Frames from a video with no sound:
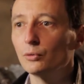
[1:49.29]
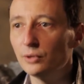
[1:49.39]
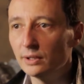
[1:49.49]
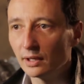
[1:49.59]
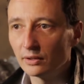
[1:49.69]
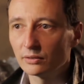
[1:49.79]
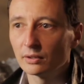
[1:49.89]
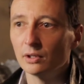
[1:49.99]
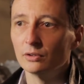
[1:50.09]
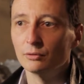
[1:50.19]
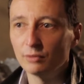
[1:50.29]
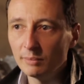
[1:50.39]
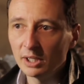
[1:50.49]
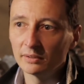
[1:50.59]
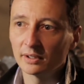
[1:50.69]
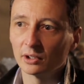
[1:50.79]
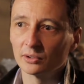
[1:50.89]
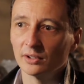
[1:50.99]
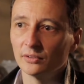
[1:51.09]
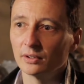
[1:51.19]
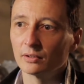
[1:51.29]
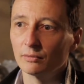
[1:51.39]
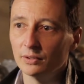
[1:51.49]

finesse, the feminine characteristics